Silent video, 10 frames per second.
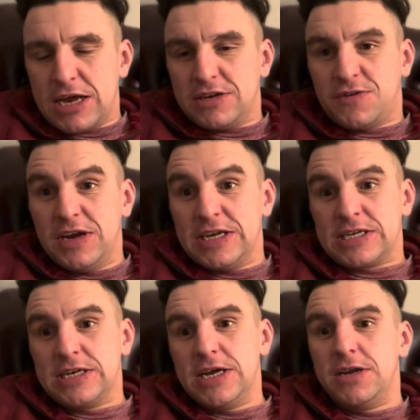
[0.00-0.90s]
for
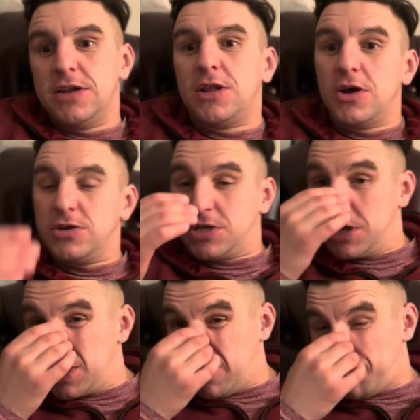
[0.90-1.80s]
listening, those of
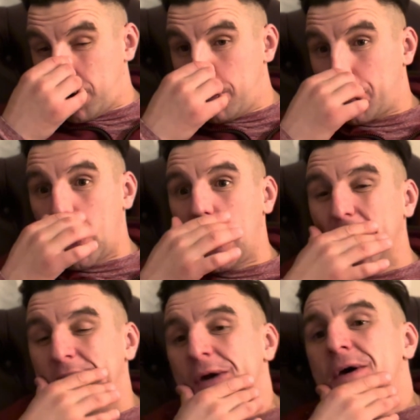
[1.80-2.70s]
you that have popped
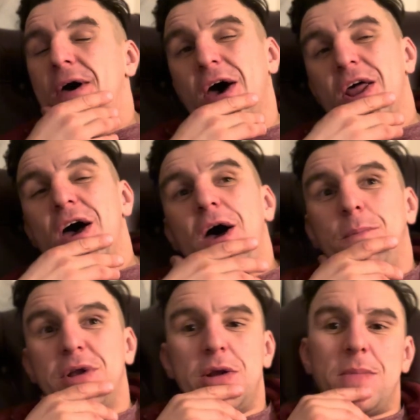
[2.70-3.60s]
by. And
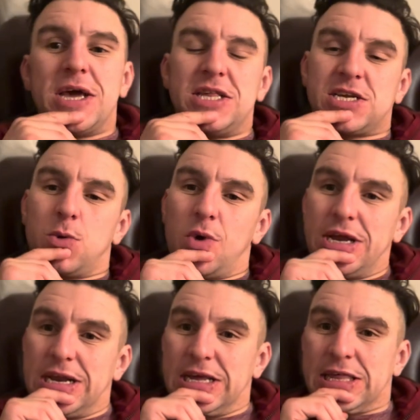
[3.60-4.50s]
I'm going to make this a
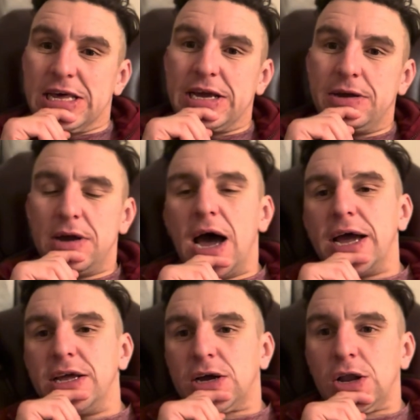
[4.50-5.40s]
weekly thing,
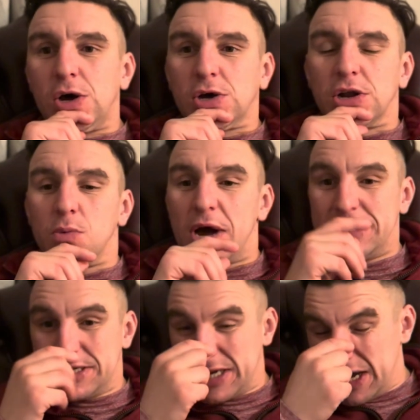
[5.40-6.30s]
8 o'clock on a
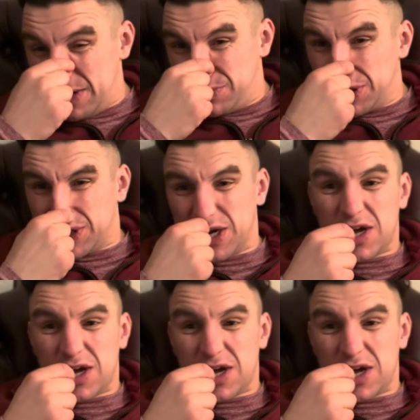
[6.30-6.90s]
Wednesday. I'm just going to